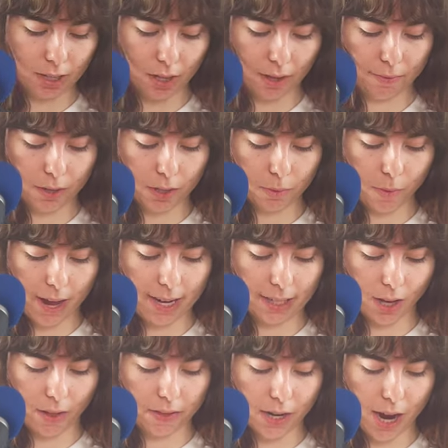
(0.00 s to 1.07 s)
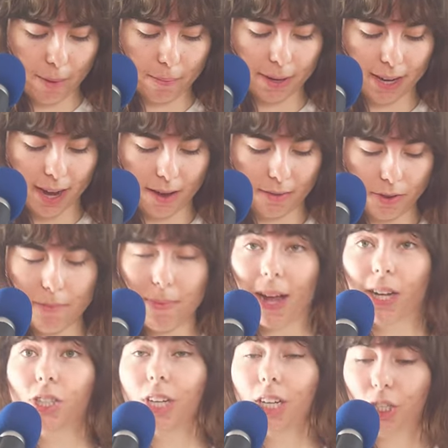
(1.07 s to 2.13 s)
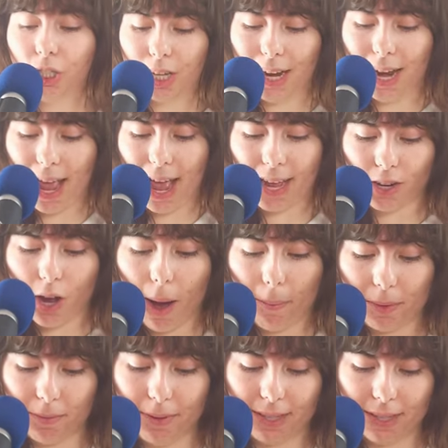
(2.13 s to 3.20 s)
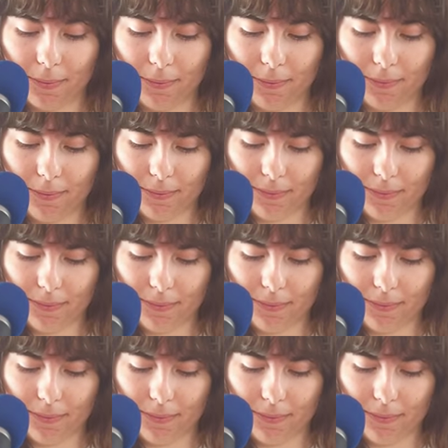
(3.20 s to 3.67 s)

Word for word: So the first one is on the topic of imagination and optimism.